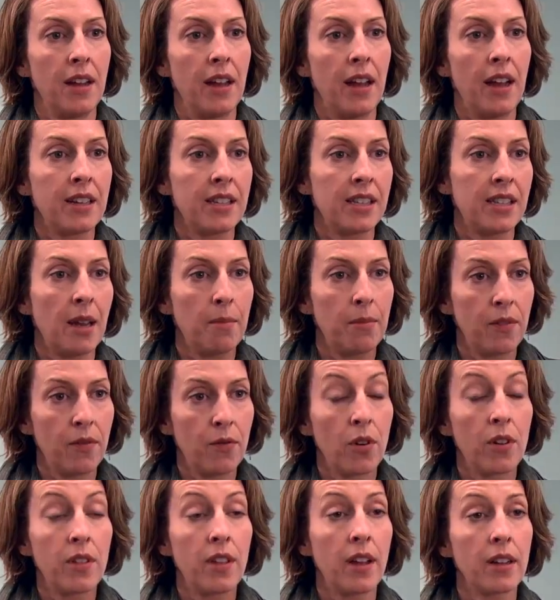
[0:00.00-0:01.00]
except
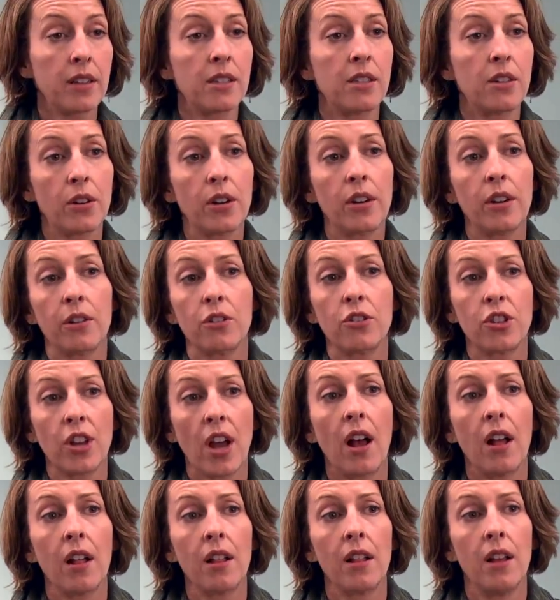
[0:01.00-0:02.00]
for the exterior
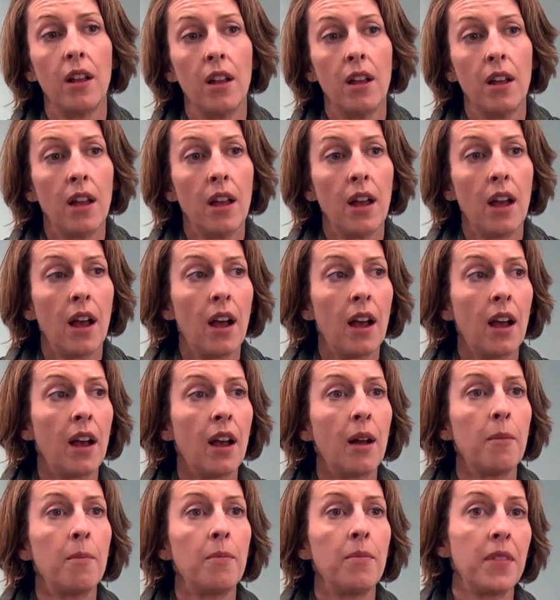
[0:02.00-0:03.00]
shell.
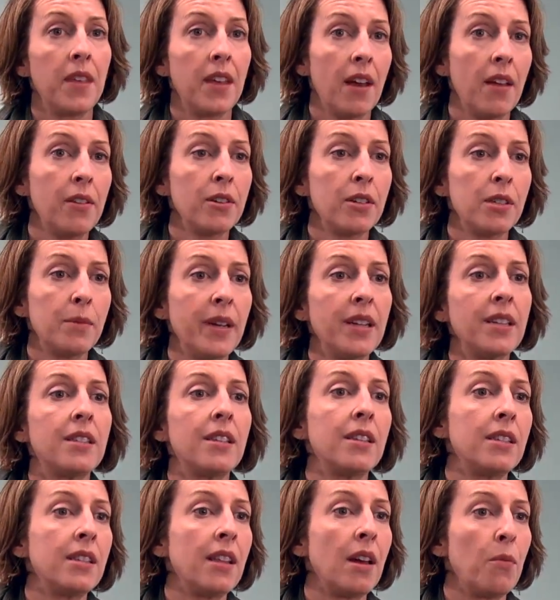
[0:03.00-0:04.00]
The other
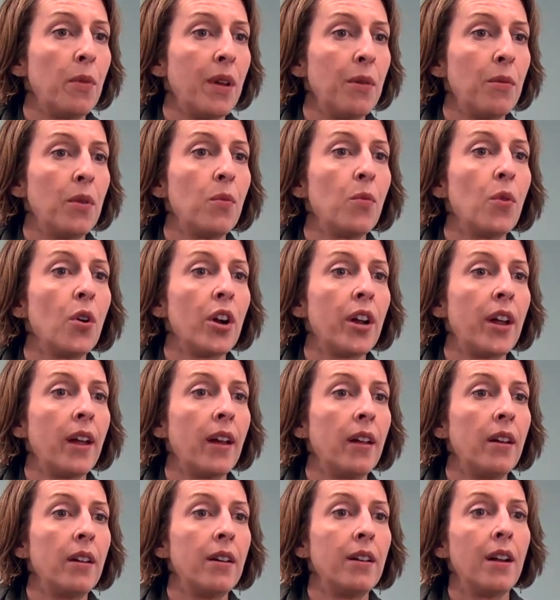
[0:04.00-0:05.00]
spaces that we would work
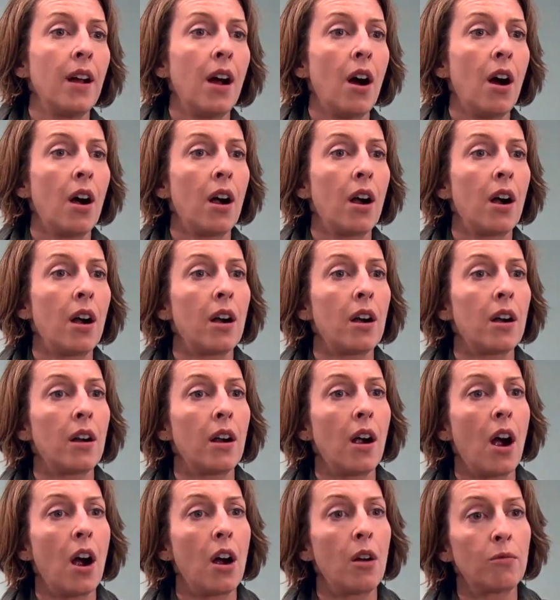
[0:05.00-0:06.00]
in are
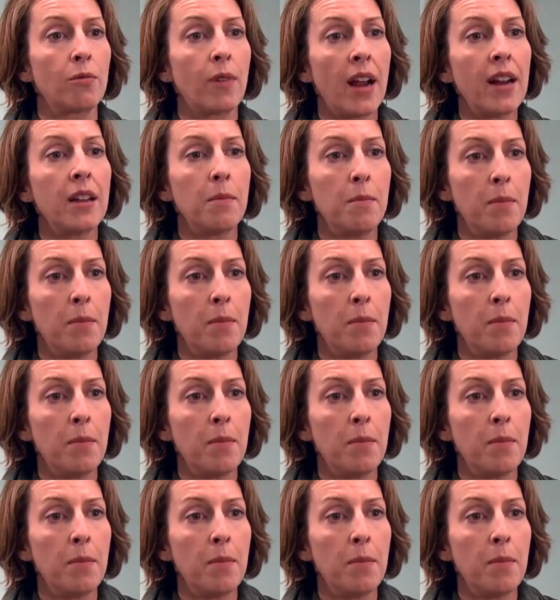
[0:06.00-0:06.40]
already